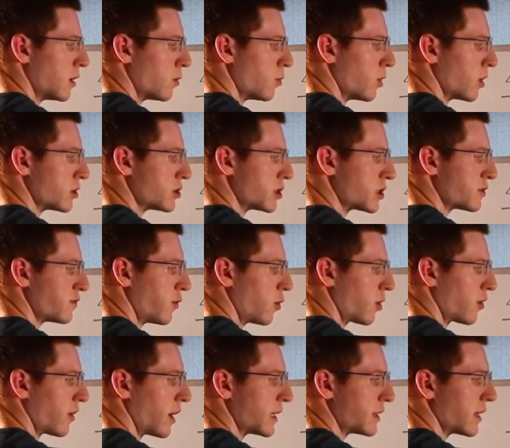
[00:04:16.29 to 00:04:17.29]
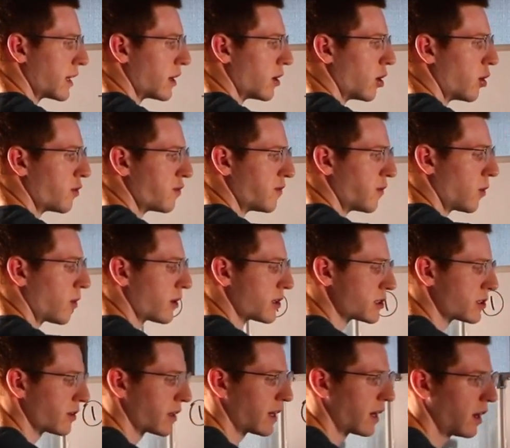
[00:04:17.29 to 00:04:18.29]
Well, just 4, right? That O4.
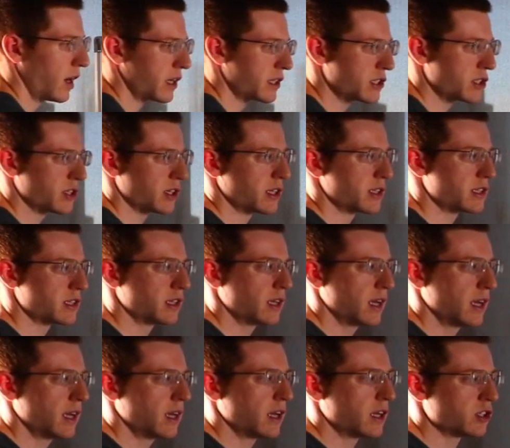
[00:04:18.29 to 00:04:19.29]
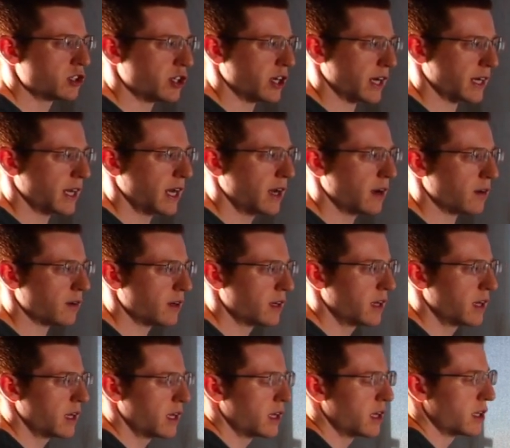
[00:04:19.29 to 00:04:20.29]
So the oxygens check out.
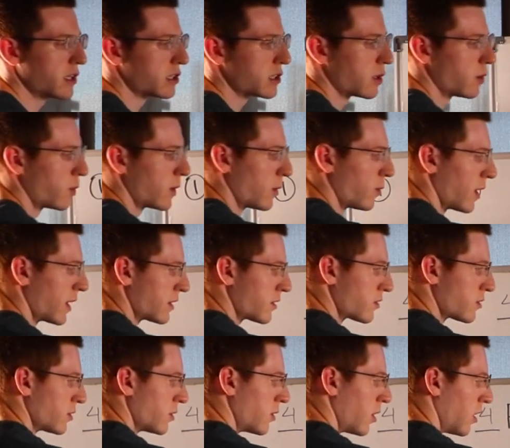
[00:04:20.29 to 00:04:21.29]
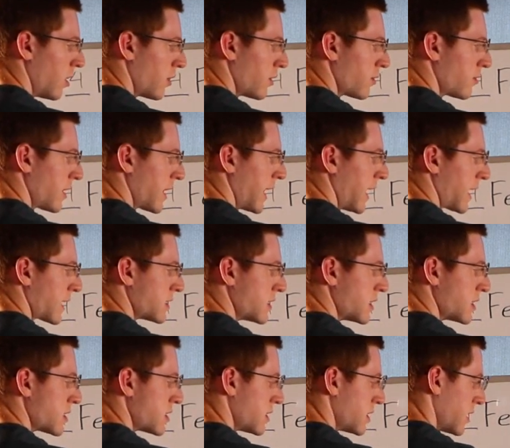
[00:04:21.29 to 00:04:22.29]
So we went through all the
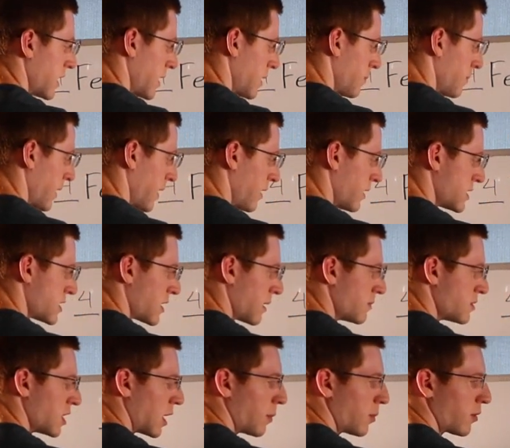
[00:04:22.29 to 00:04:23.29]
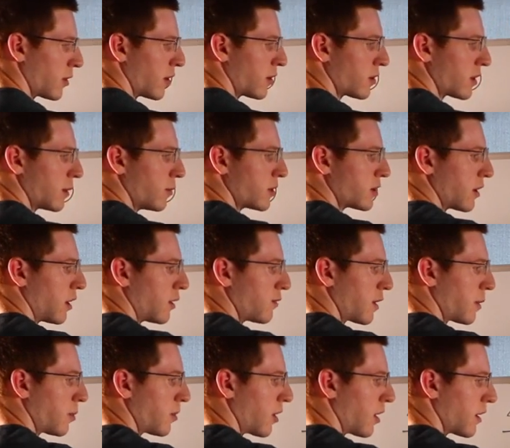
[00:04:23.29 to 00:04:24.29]
reactants and balanced them temporarily with all of
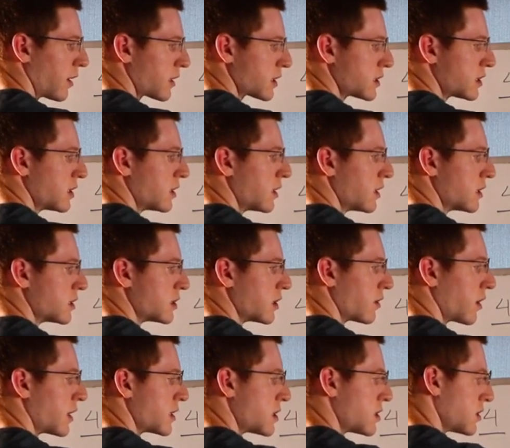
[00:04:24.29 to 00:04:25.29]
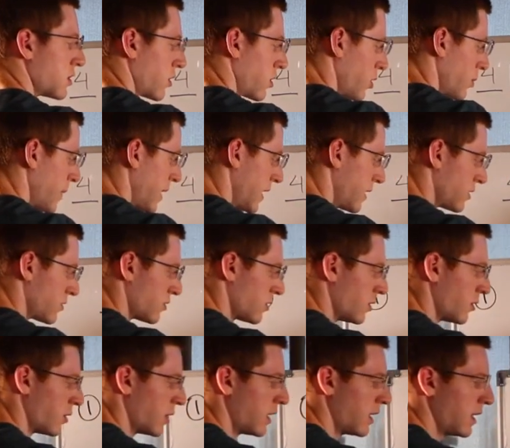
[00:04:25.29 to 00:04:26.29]
our products. So let's circle back
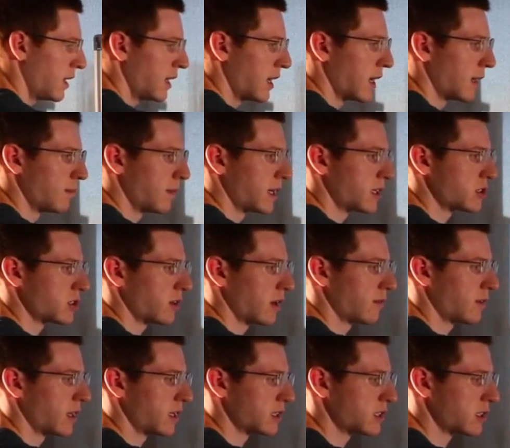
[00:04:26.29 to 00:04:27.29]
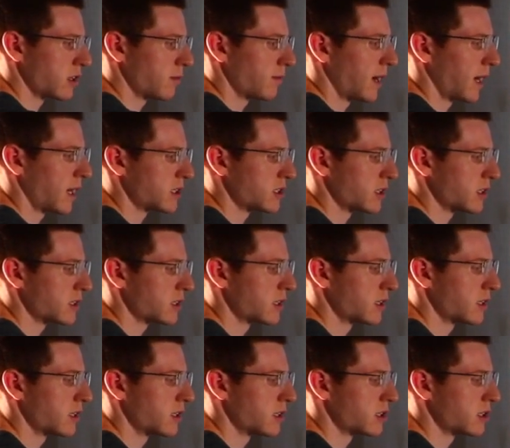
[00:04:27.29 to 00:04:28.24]
through and make sure everything still matches.